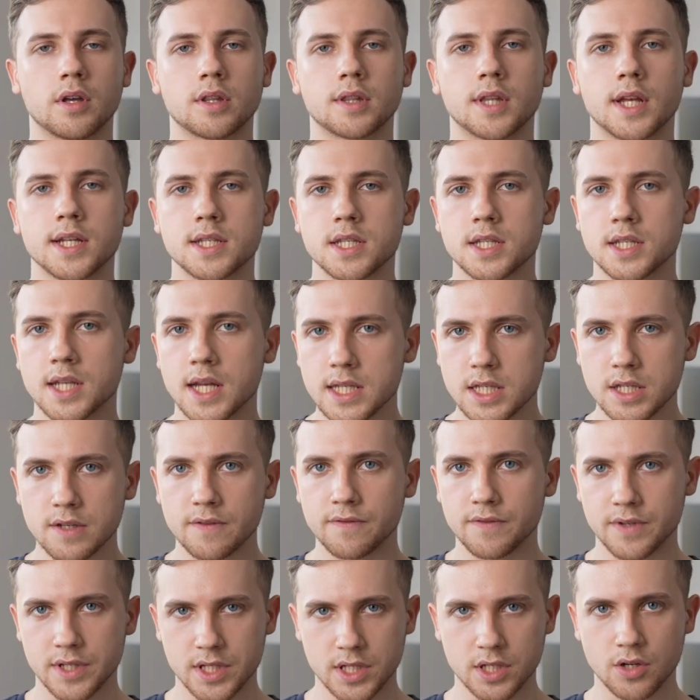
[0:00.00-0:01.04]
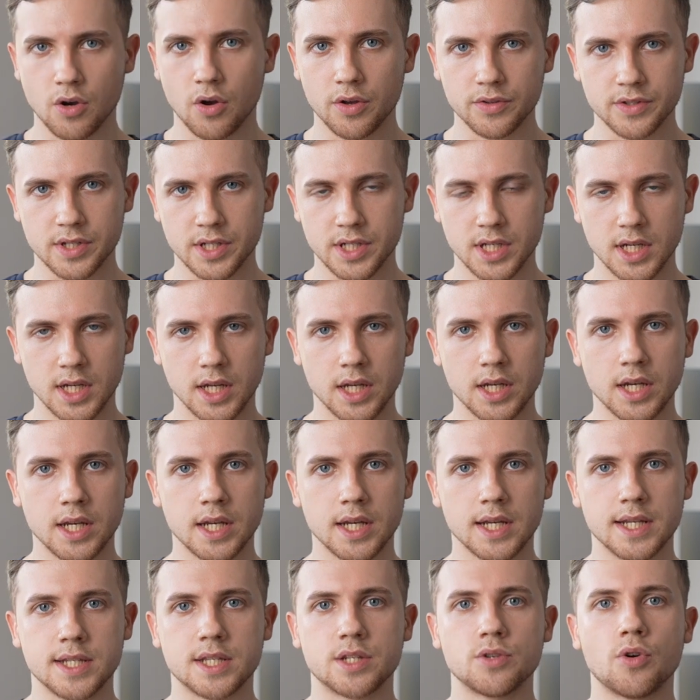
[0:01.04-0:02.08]
that sense of viscosity
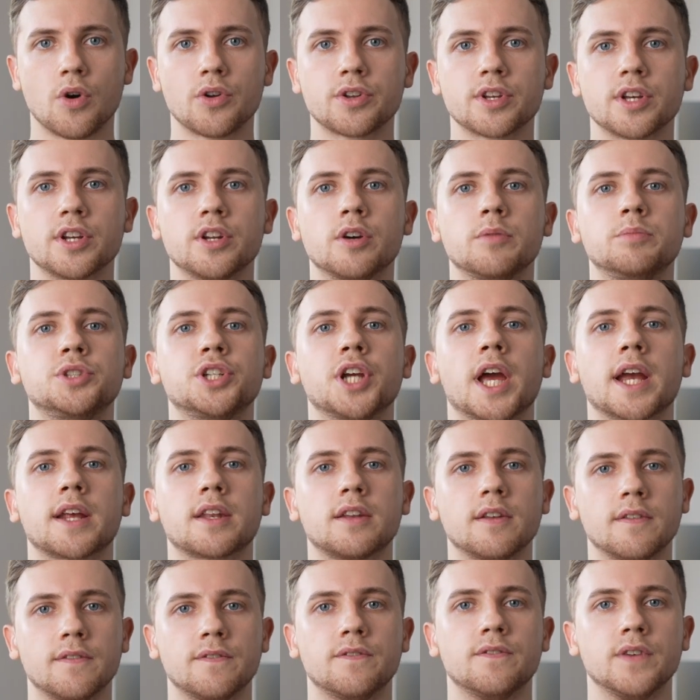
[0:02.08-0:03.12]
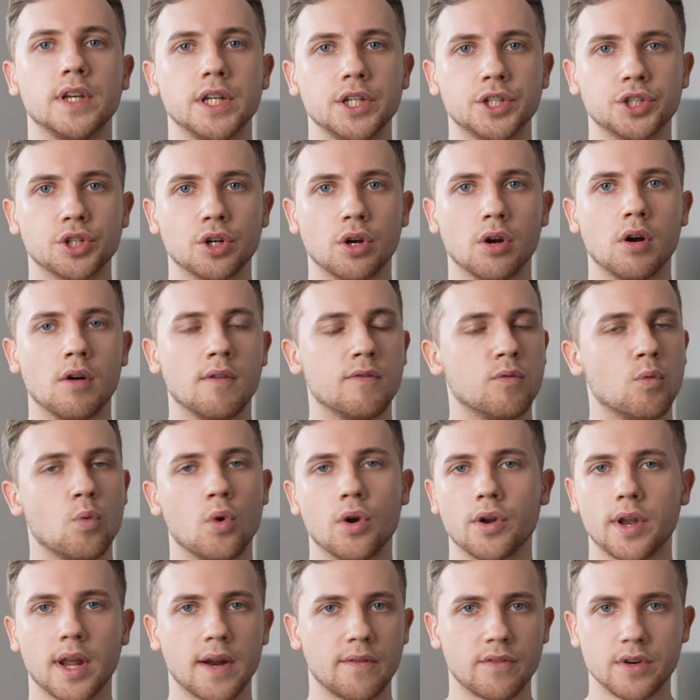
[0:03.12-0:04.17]
is not an objective feature of
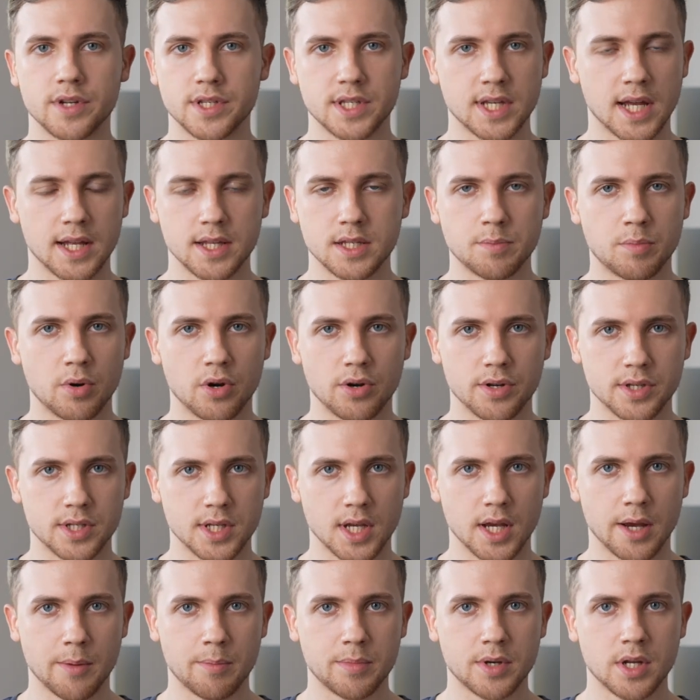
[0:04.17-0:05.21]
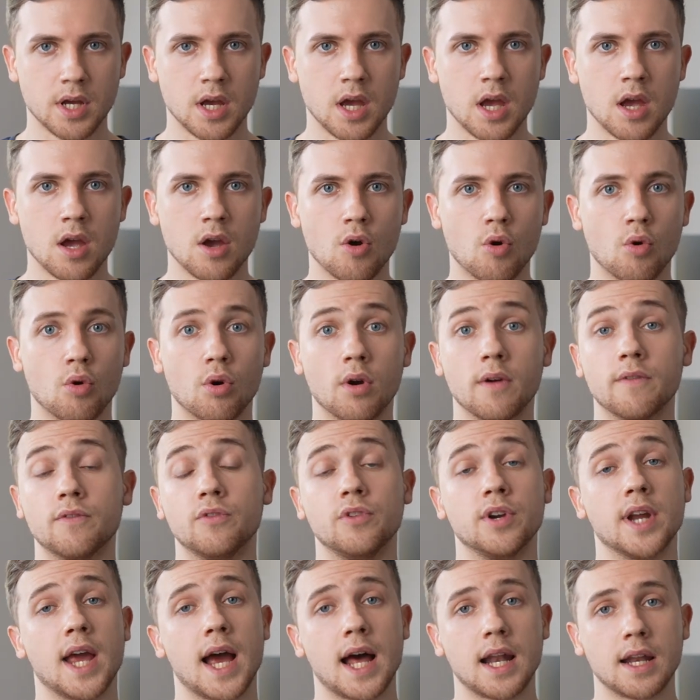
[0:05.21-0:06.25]
whatever sense percept, or of
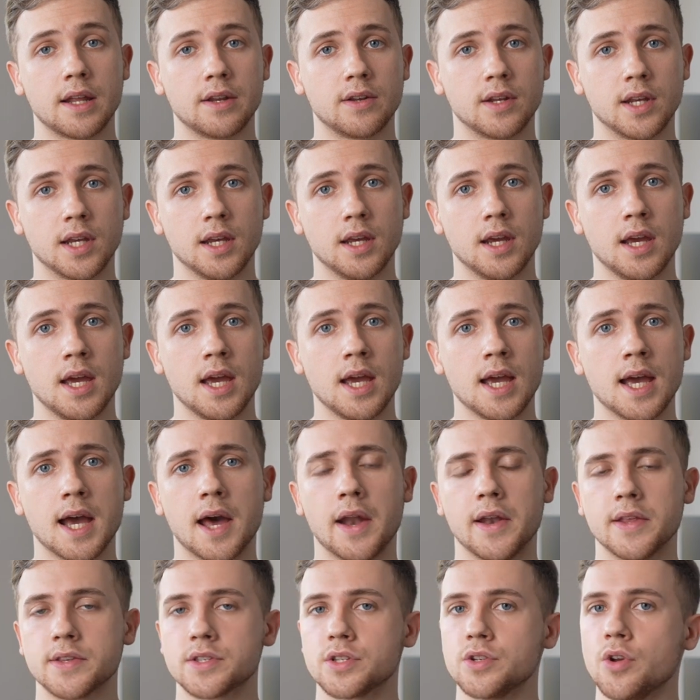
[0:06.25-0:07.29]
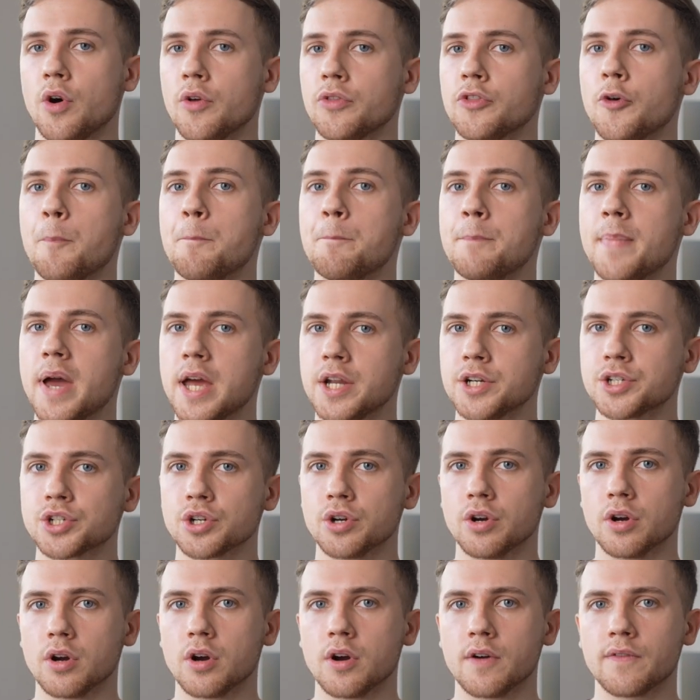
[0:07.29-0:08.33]
reality, and is not the measure
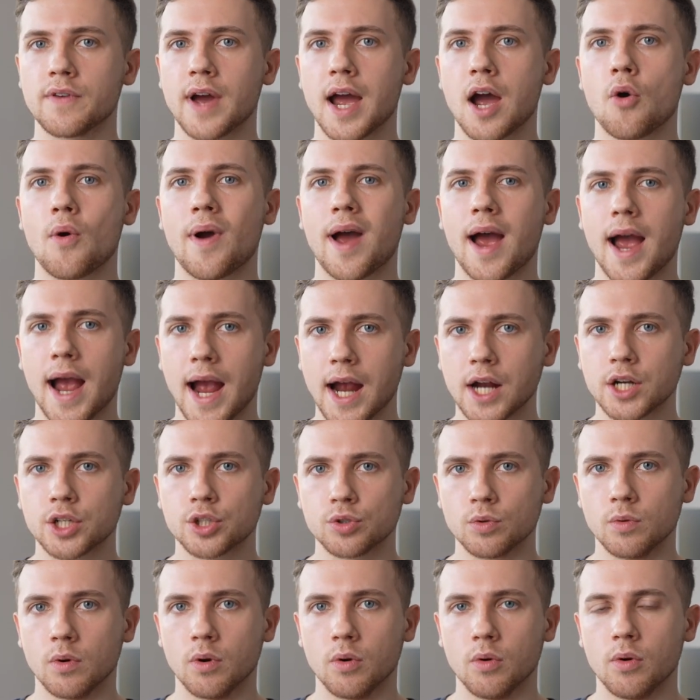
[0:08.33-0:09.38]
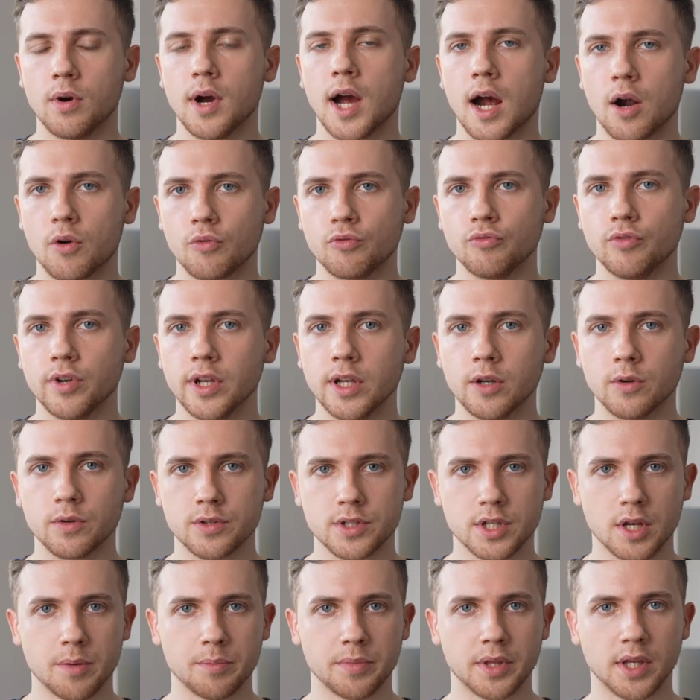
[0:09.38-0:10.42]
of how actual, how real
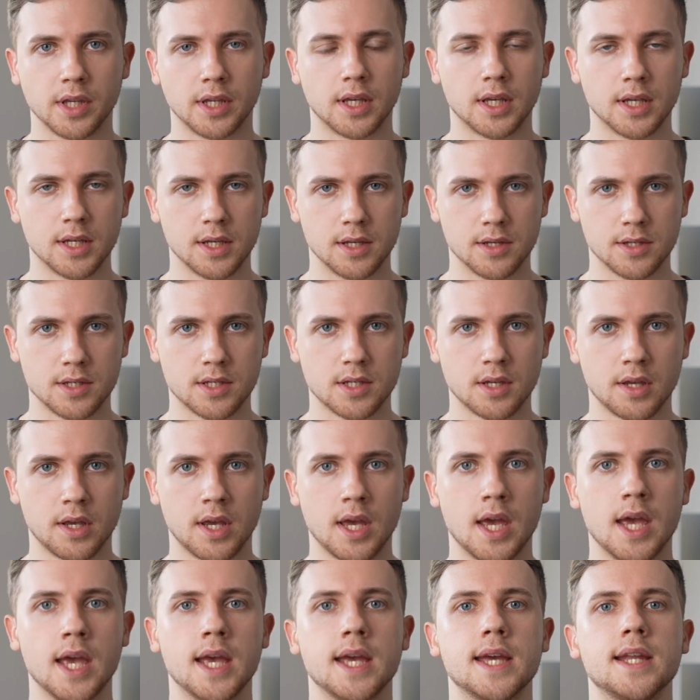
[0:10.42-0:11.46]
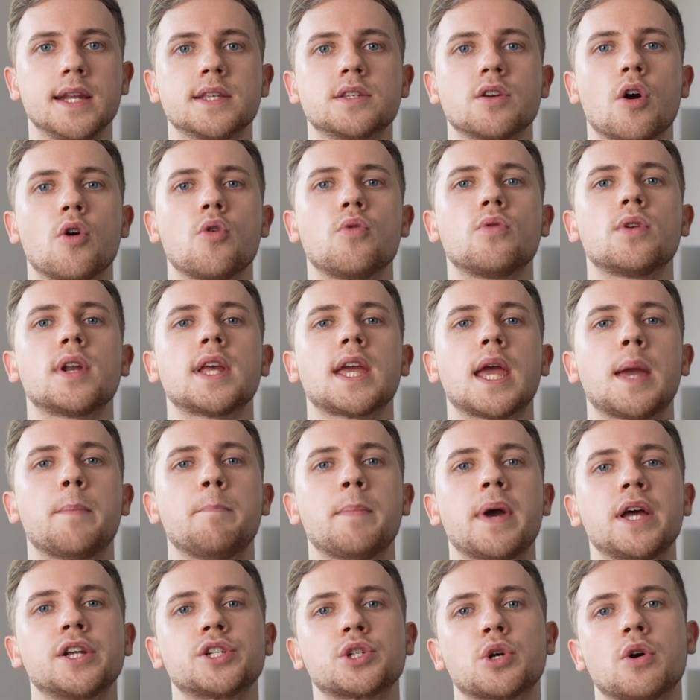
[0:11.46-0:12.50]
something is. It is only a
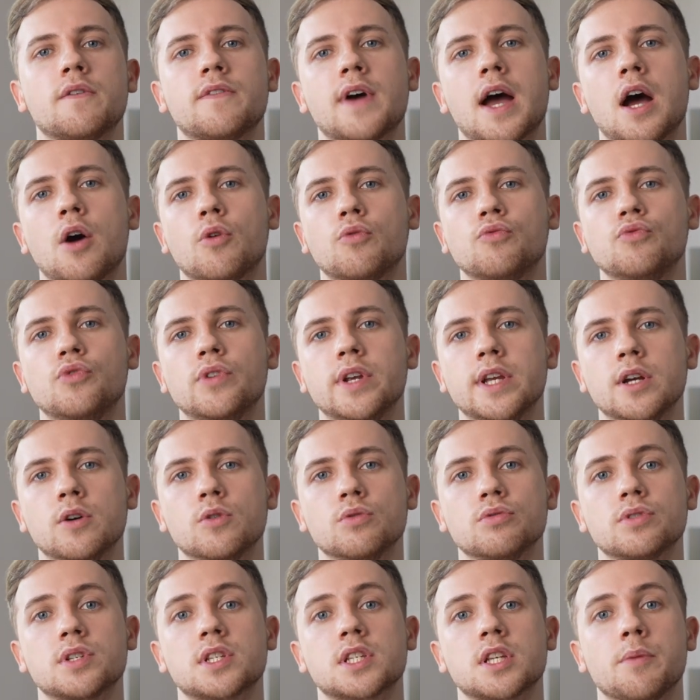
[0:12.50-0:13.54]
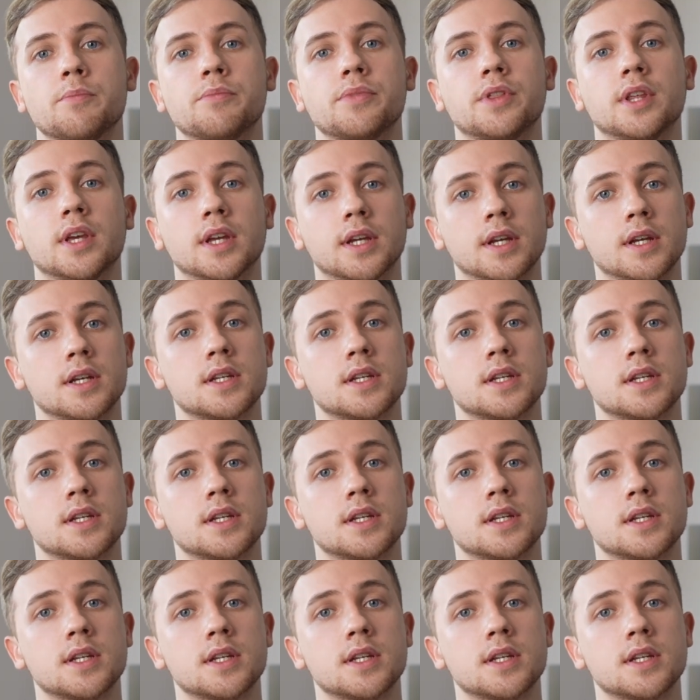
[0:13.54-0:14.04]
measure of how real something